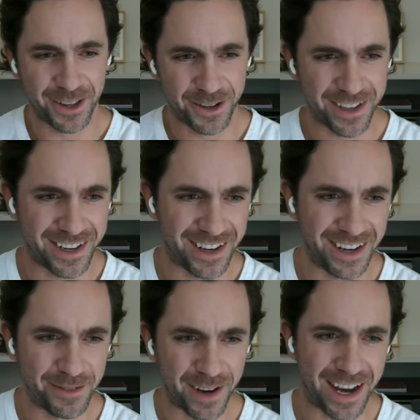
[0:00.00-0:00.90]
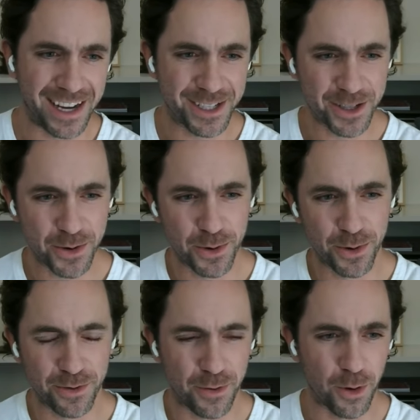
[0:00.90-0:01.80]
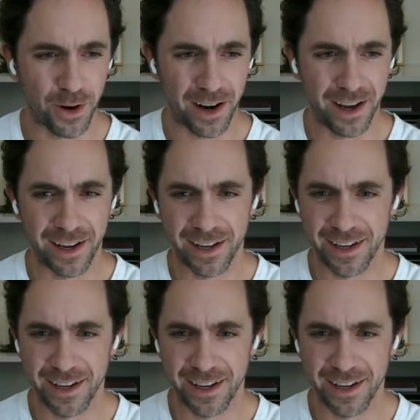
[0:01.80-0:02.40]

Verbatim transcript: Other than a high school foray